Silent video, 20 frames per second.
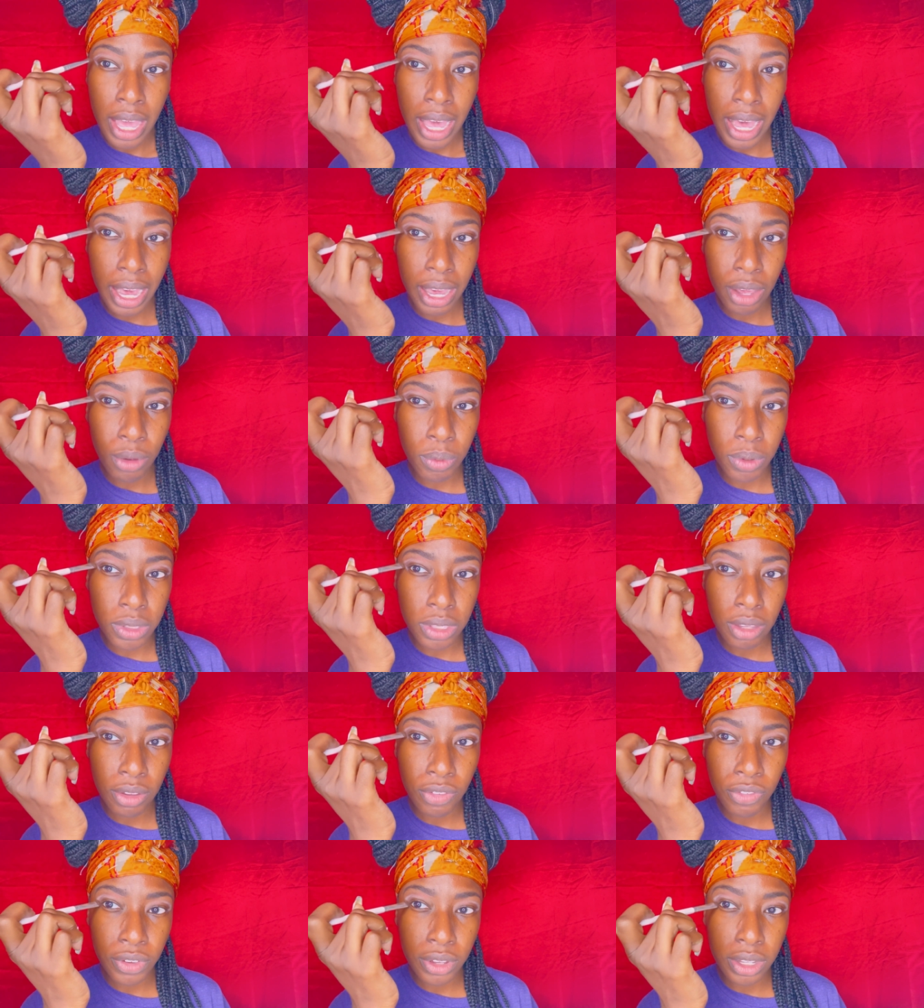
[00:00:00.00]
I
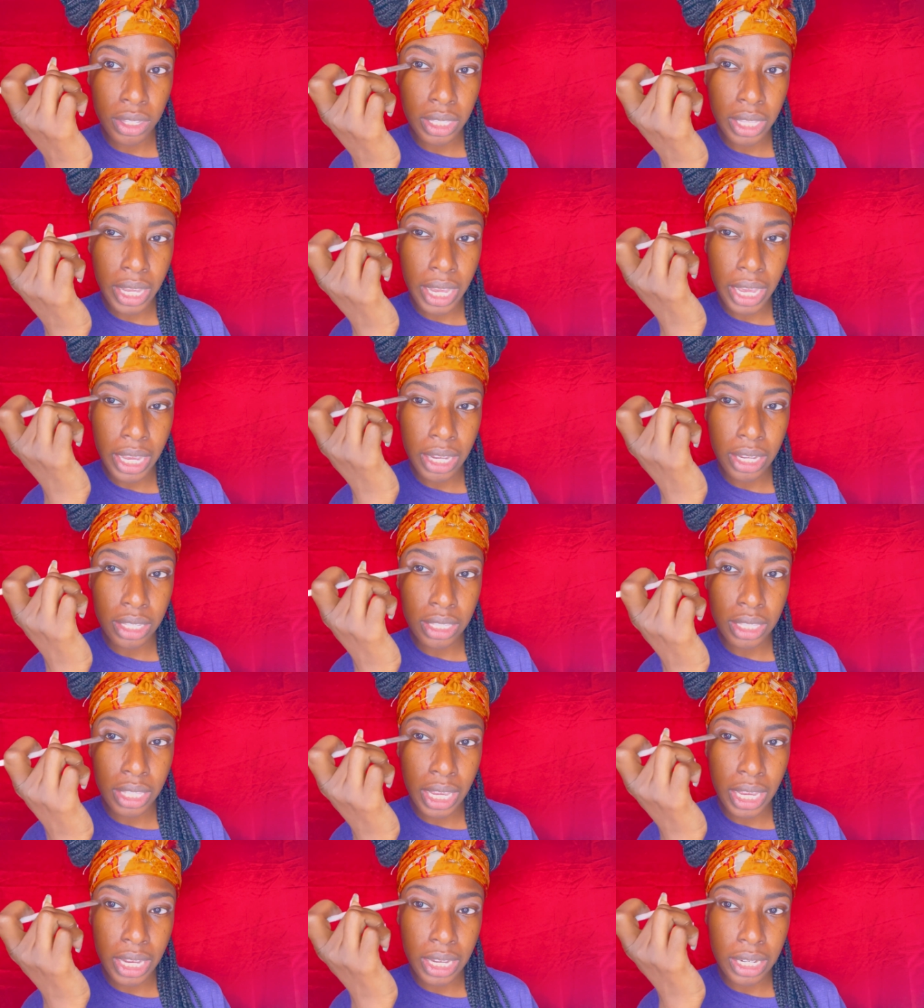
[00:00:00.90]
really feel like
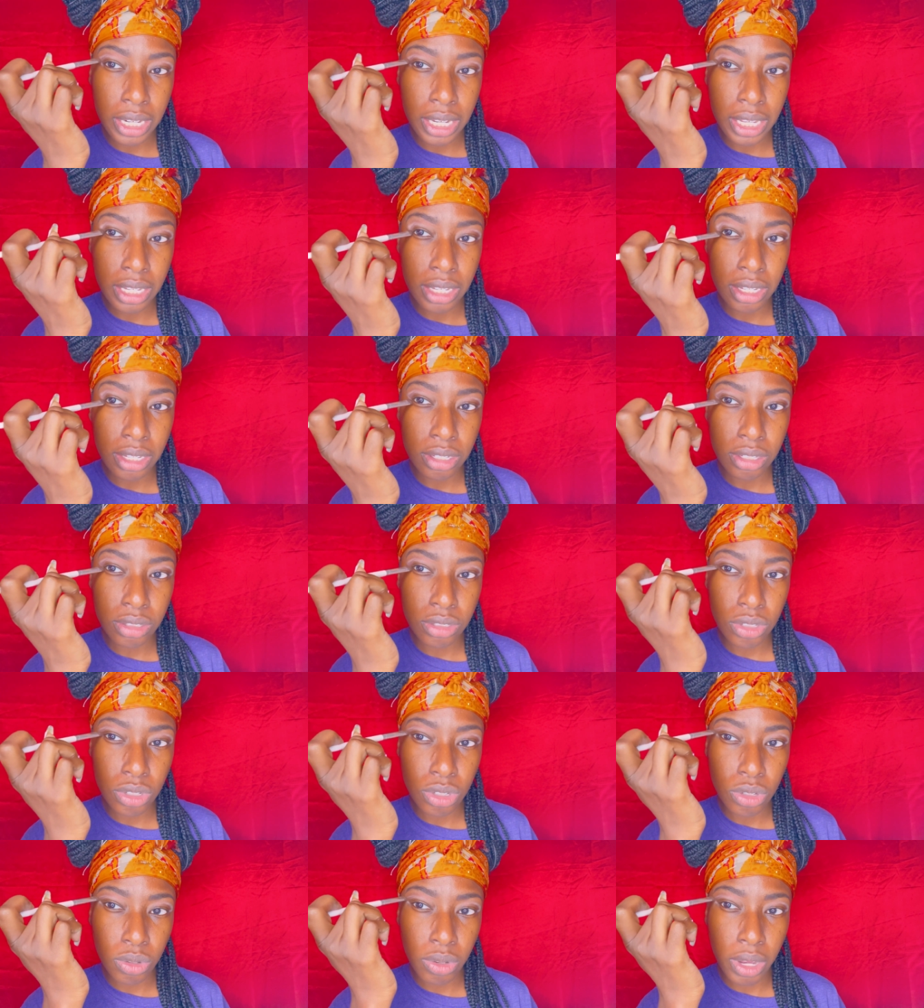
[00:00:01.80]
they need
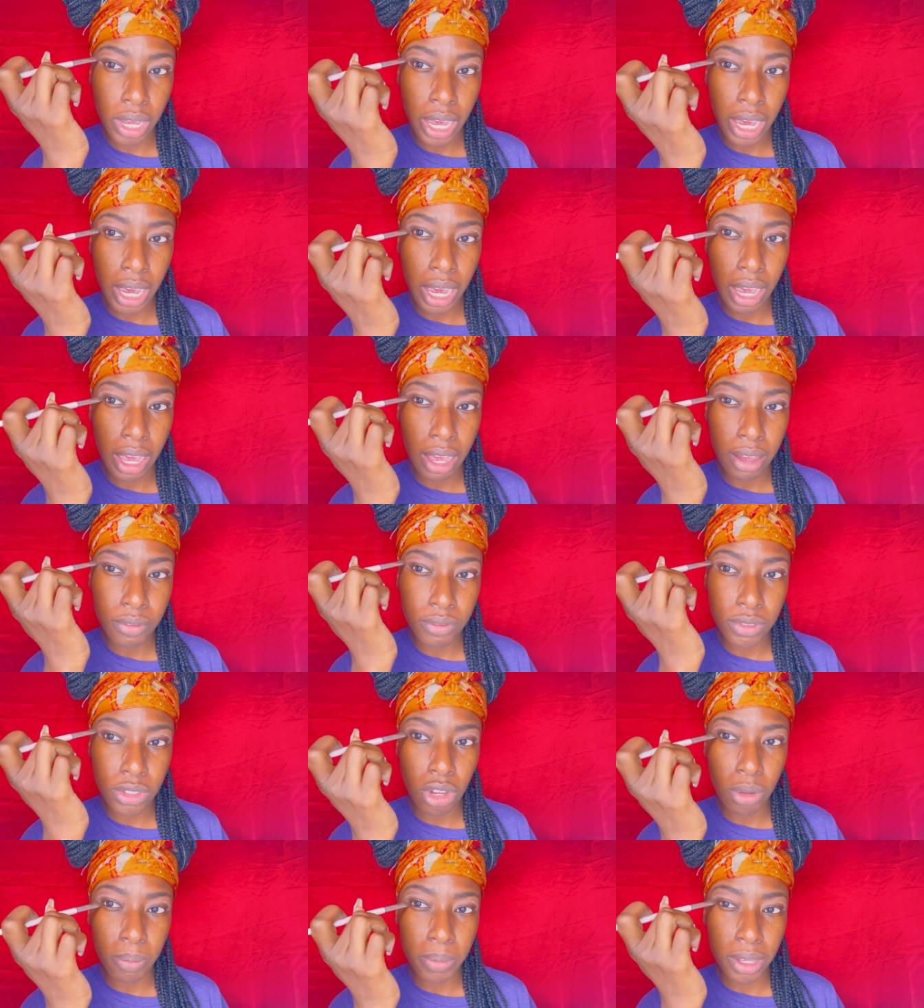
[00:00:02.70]
to have
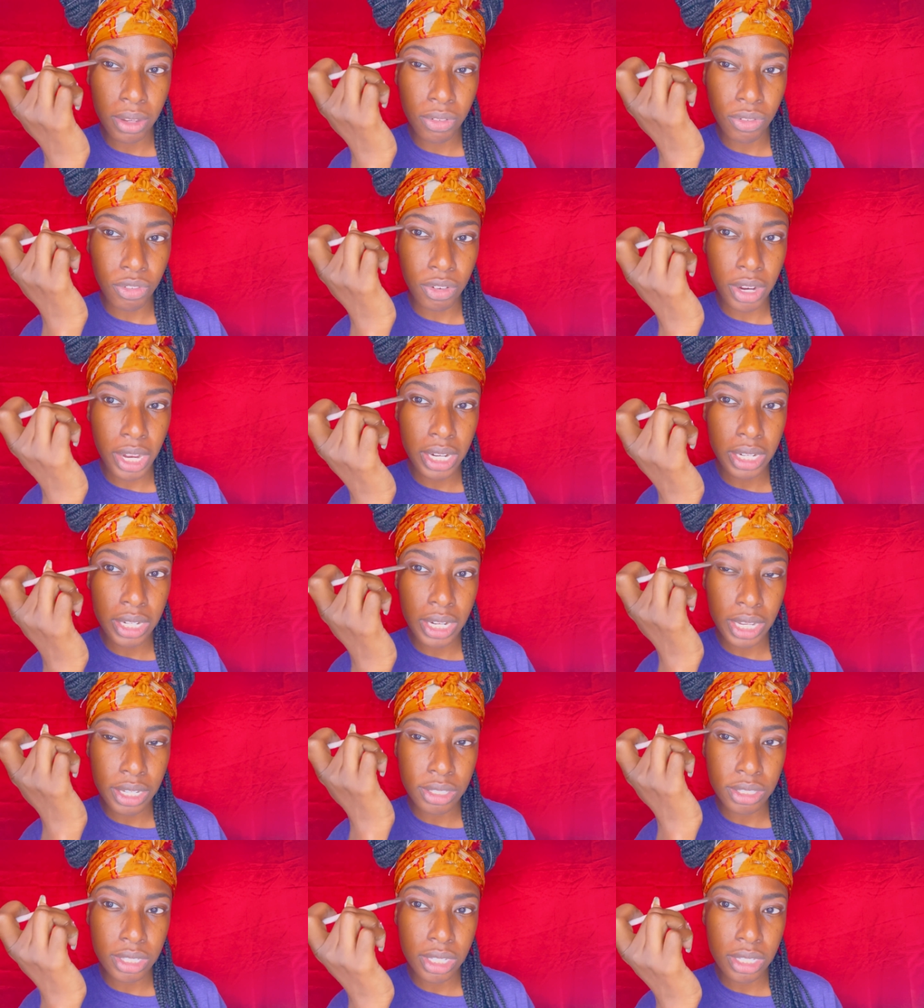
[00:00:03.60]
Don't Be Afraid
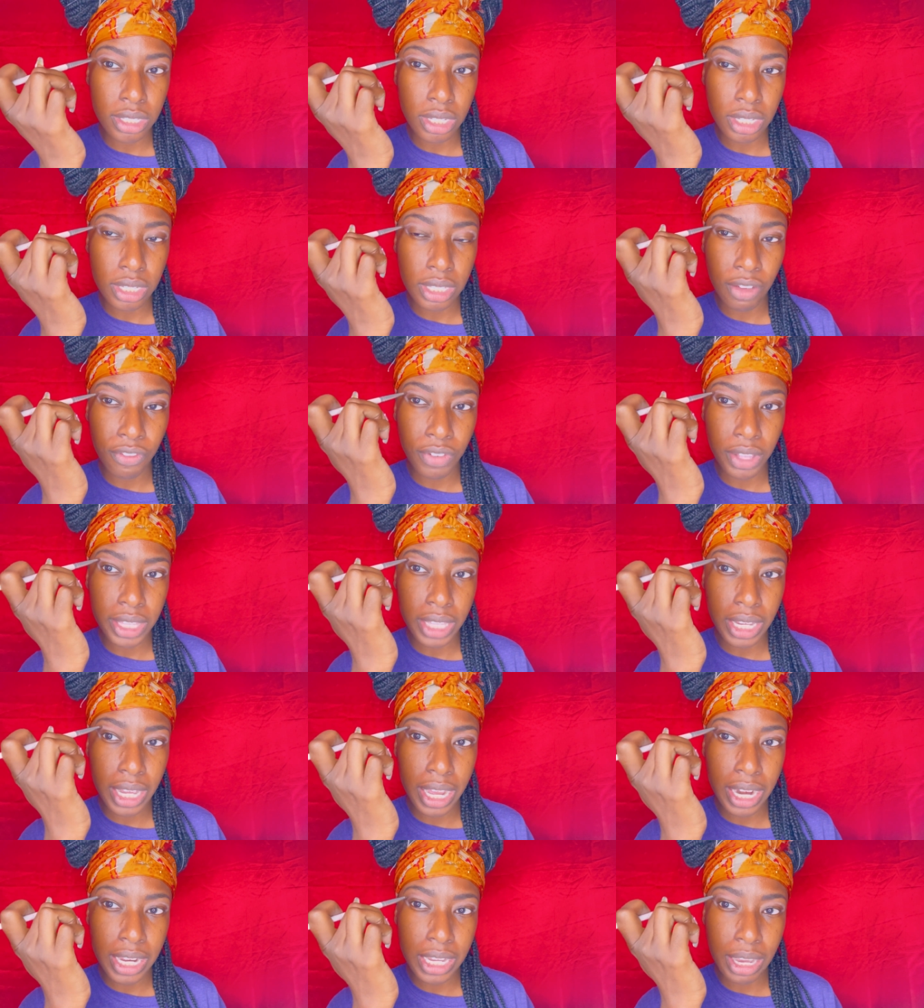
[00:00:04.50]
next season, because I feel like
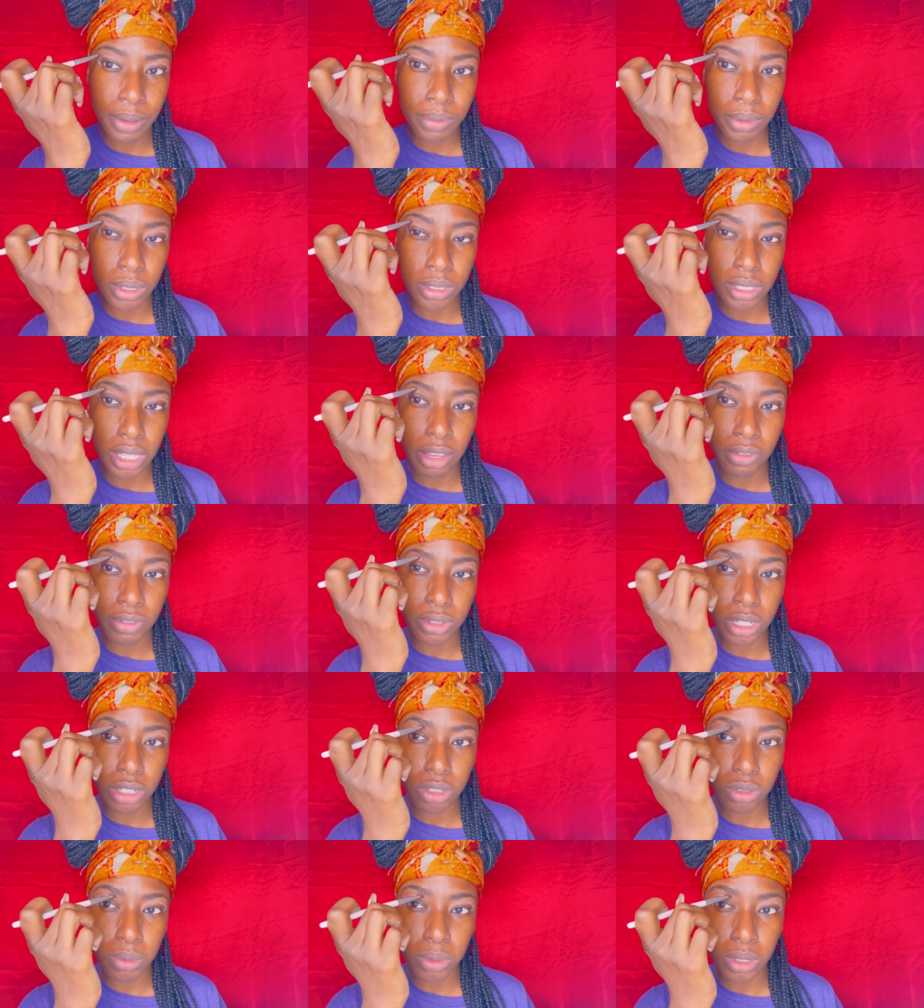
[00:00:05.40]
they kind of kept it safe,
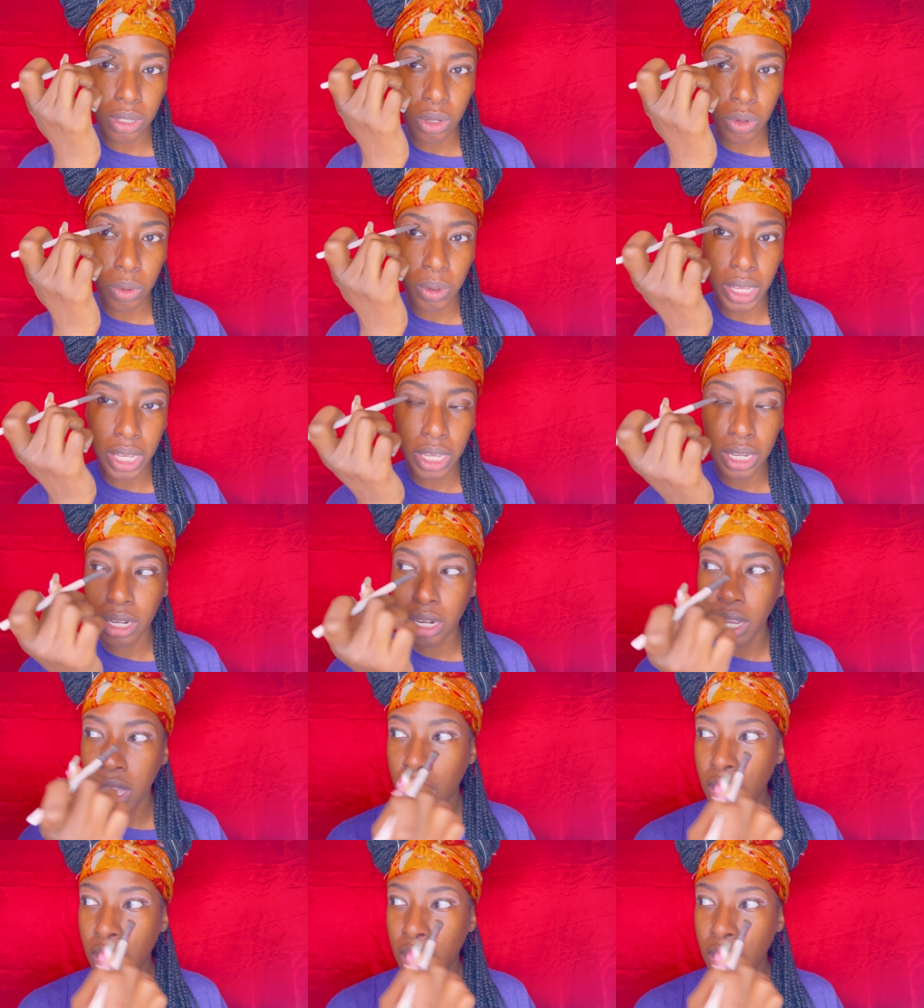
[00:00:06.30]
especially with Quinn.